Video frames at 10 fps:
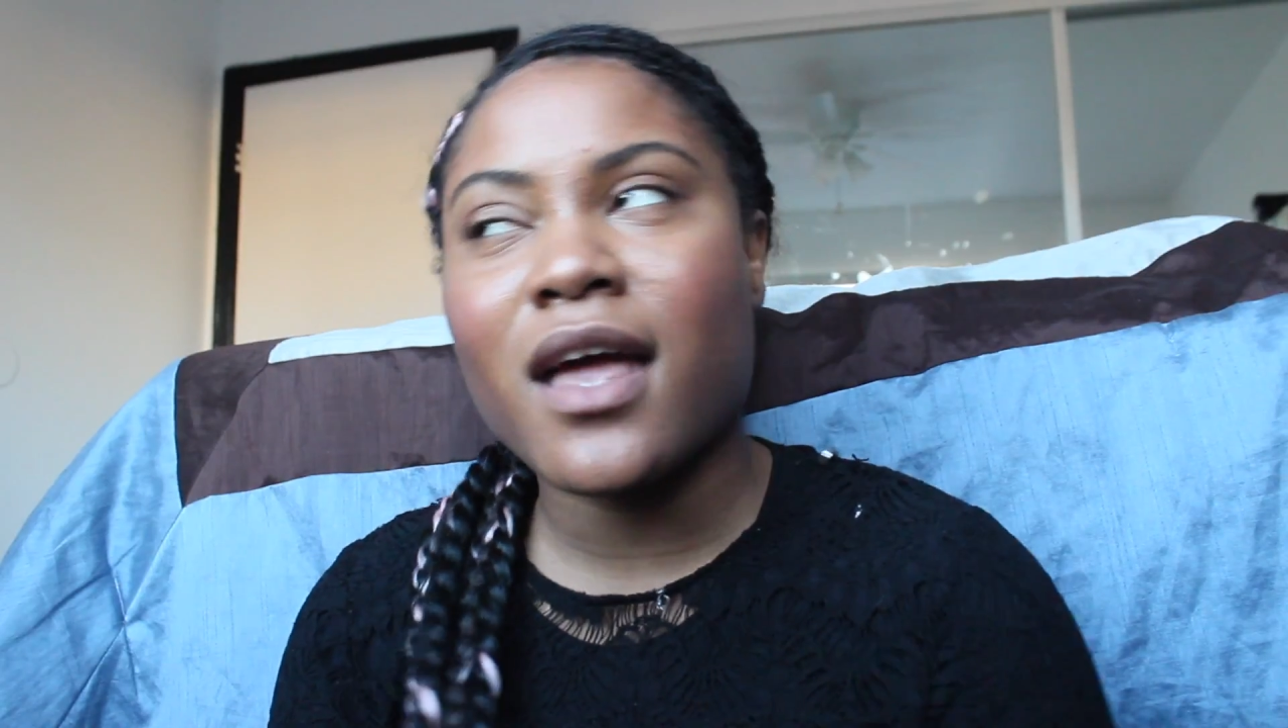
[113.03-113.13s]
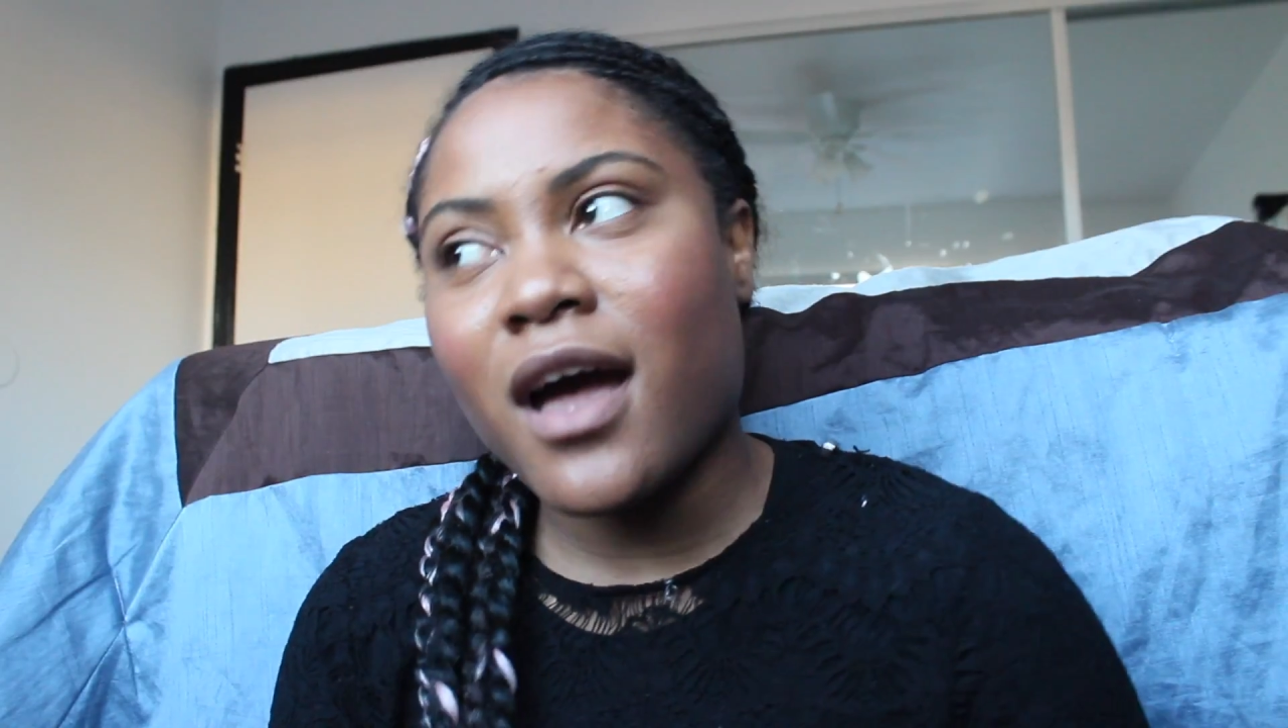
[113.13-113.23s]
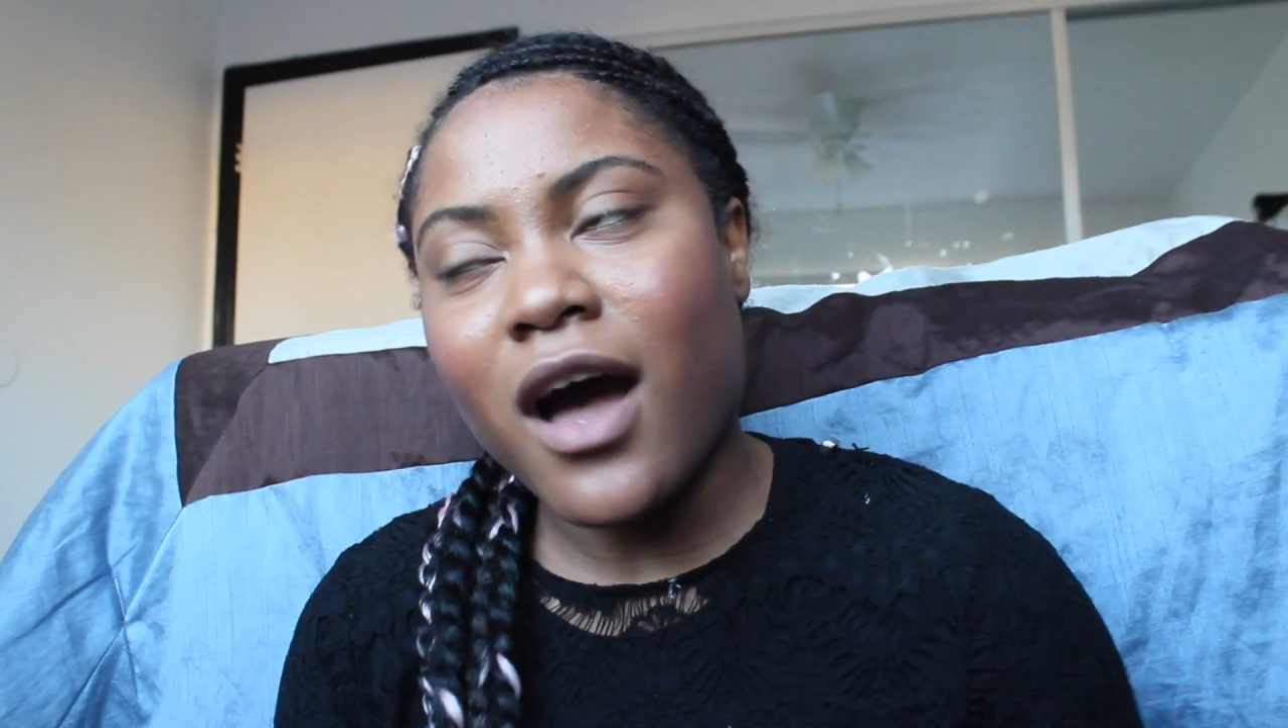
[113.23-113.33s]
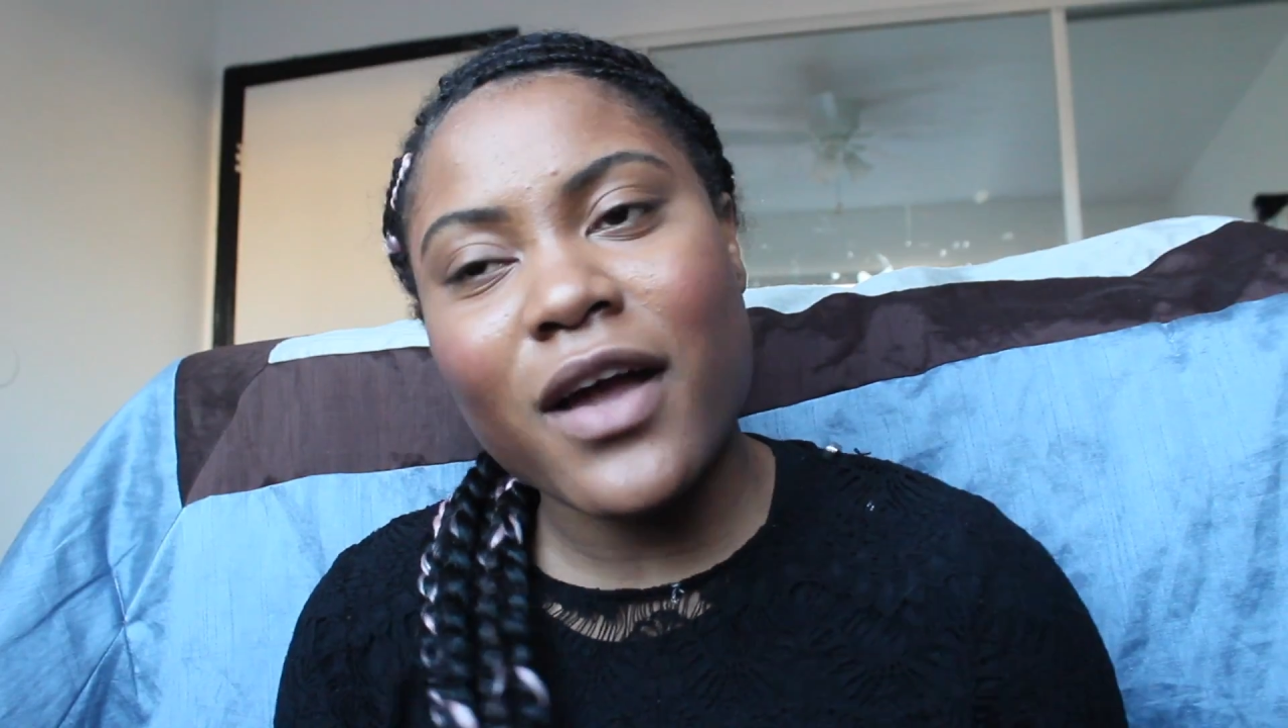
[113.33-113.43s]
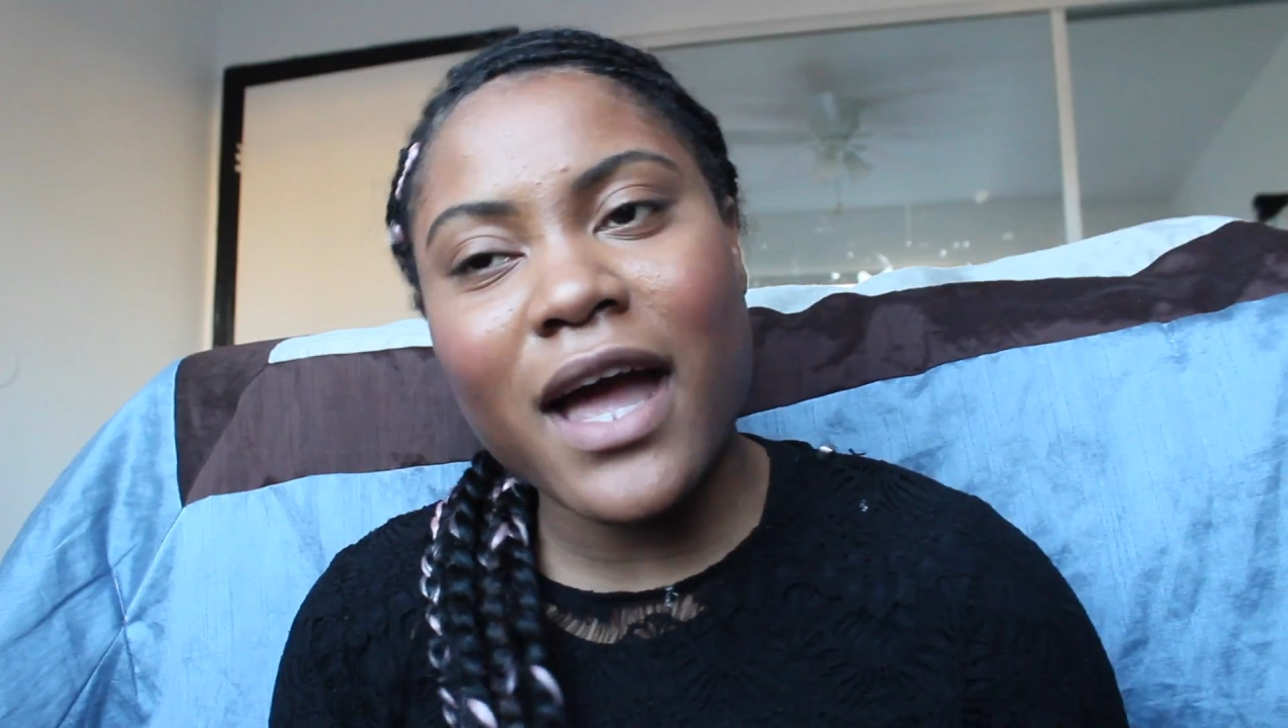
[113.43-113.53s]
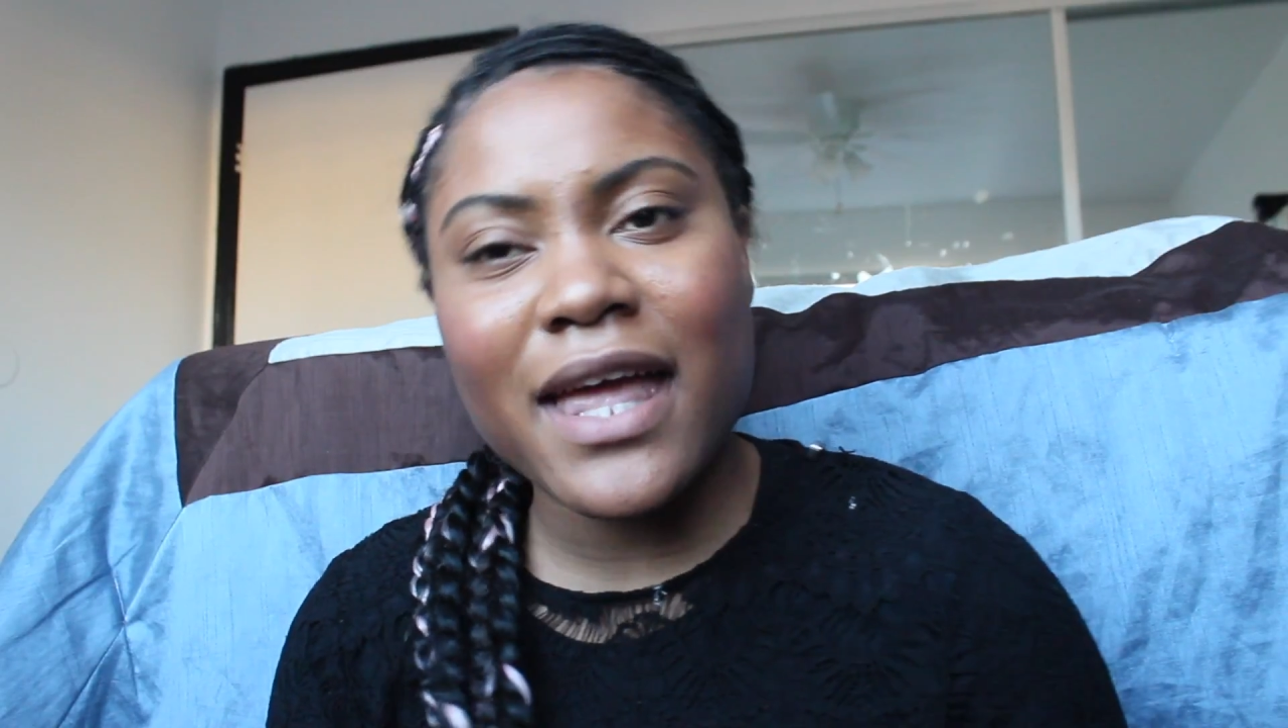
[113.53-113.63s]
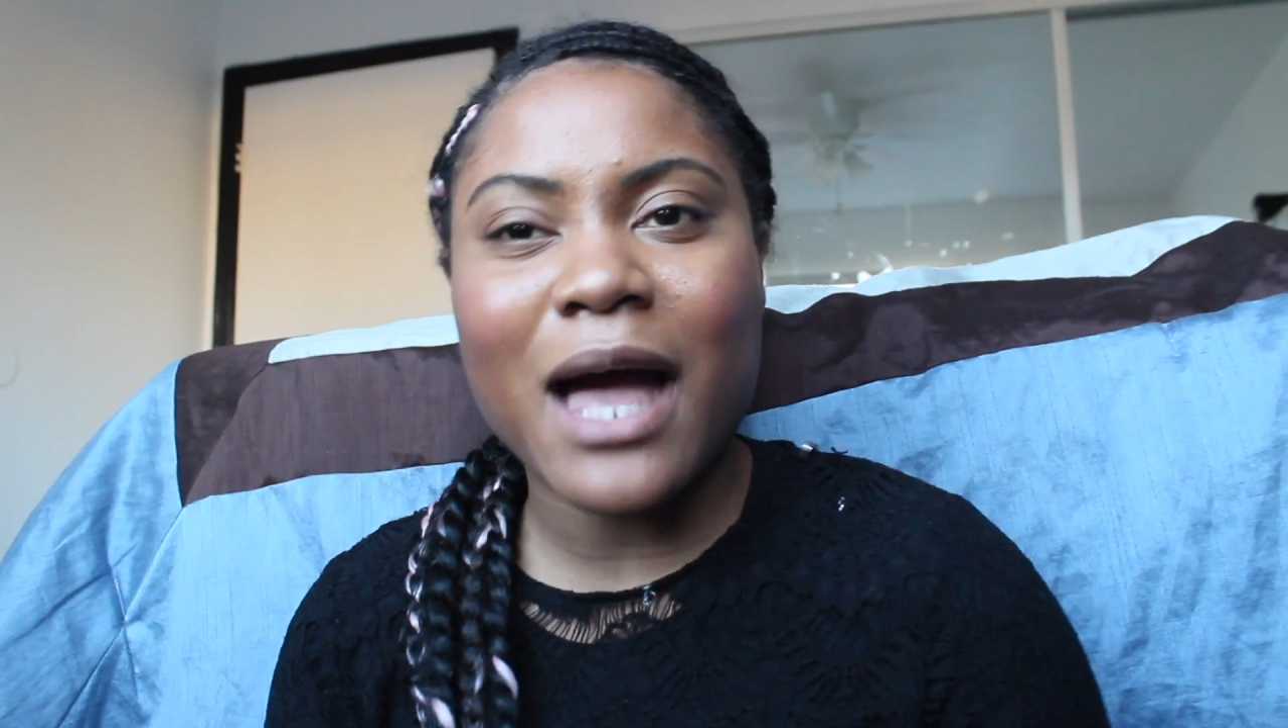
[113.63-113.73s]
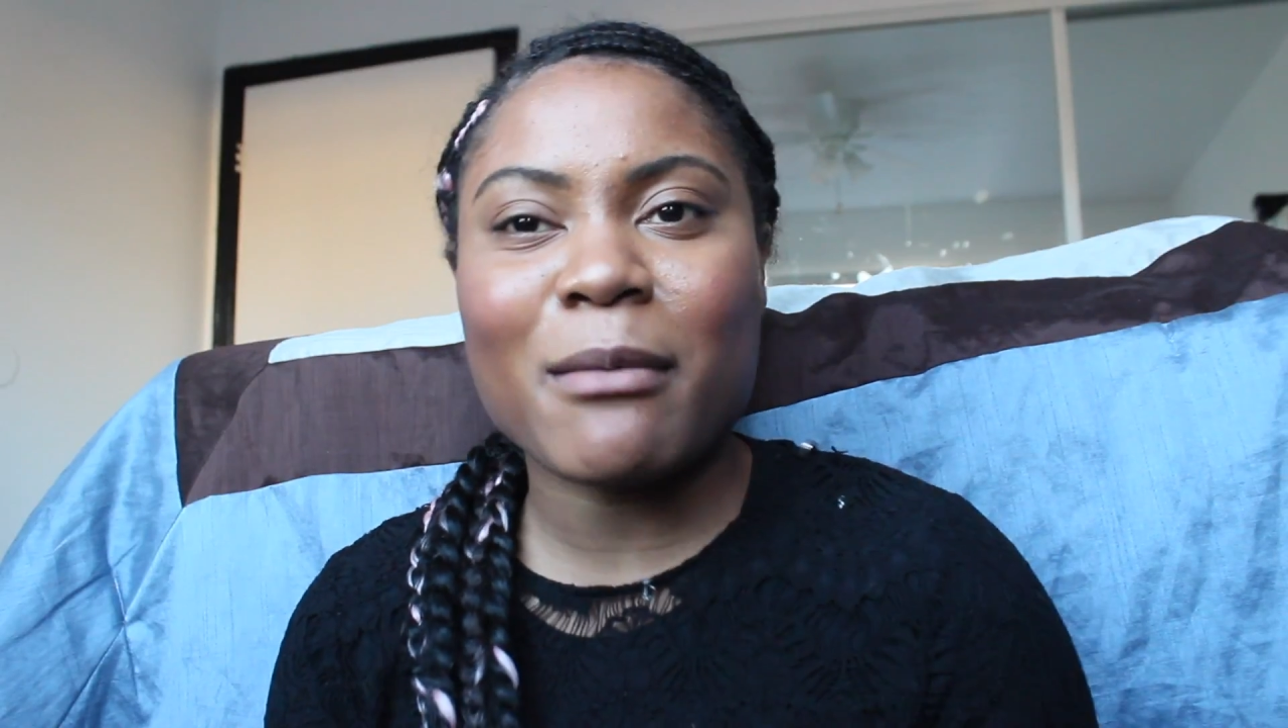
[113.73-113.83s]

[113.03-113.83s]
okay, yeah,